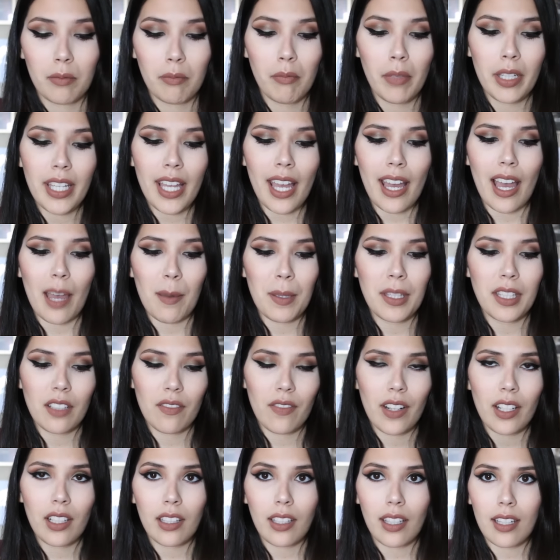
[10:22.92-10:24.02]
but yeah, I mean, they're
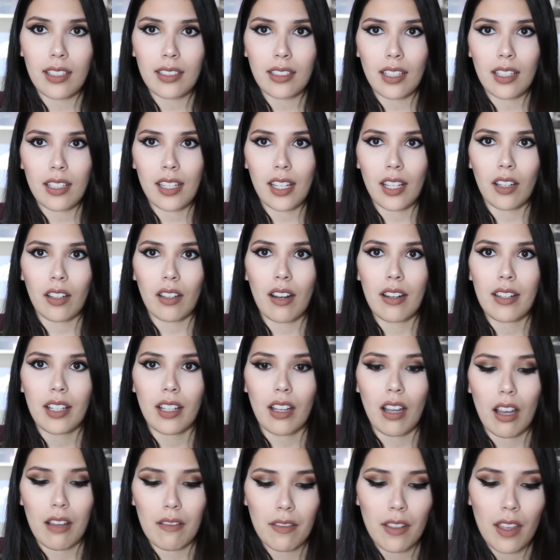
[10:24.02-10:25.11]
fairly easy to take on and take
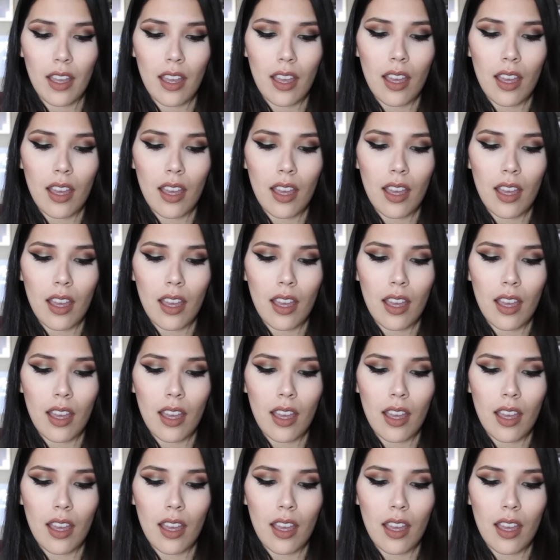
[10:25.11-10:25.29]
off.